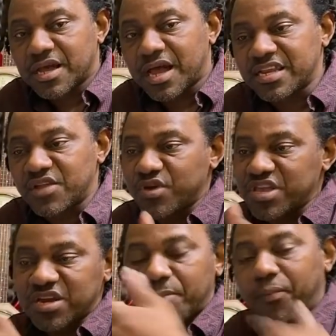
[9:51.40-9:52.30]
And then when
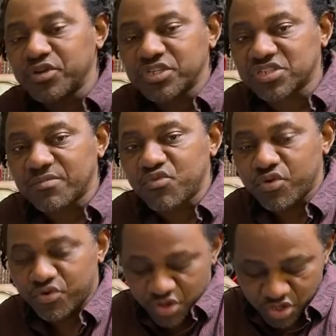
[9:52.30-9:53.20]
you're not police no
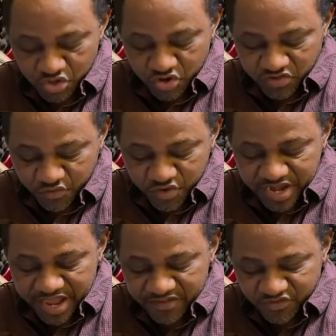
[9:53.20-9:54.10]
more, you just
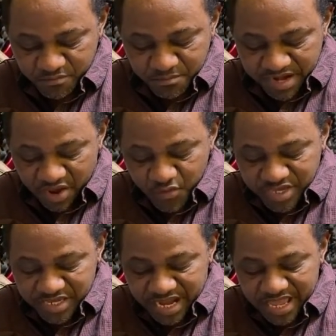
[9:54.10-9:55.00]
realize right, bad and
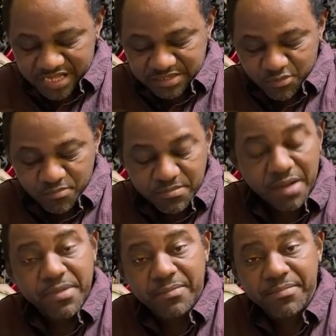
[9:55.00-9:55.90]
wicked and you say boom,
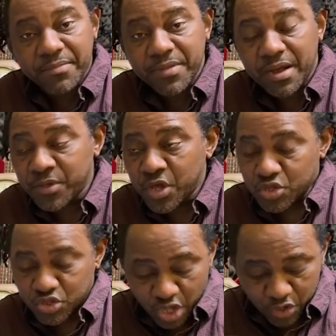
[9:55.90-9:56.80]
bam, bam, bam, bam.
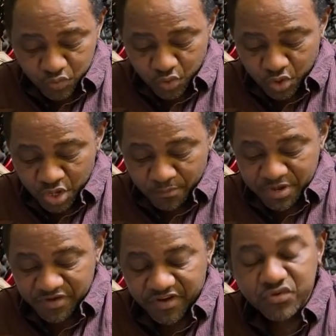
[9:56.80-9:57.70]
John no, me
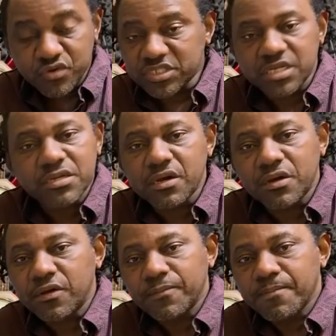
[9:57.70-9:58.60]
never know. I Say,
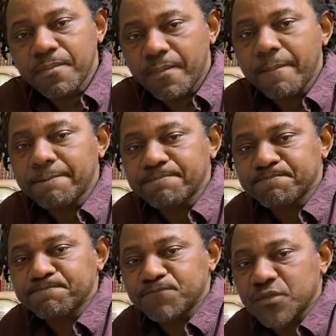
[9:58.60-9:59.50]
no.
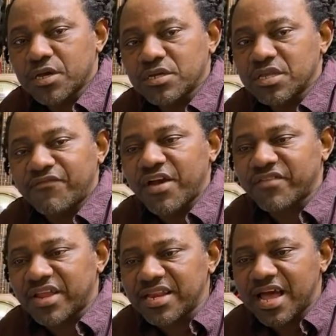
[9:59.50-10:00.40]
No, you have to have
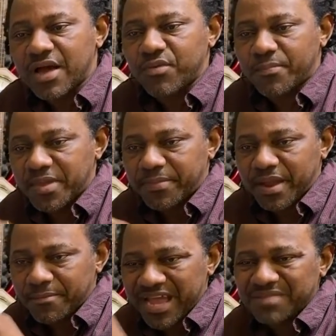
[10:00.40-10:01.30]
a law of people
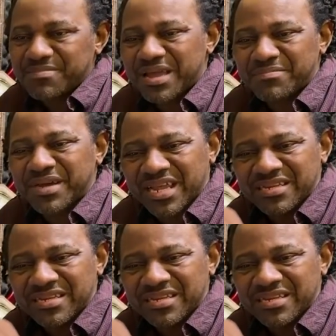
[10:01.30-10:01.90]
abide by, man.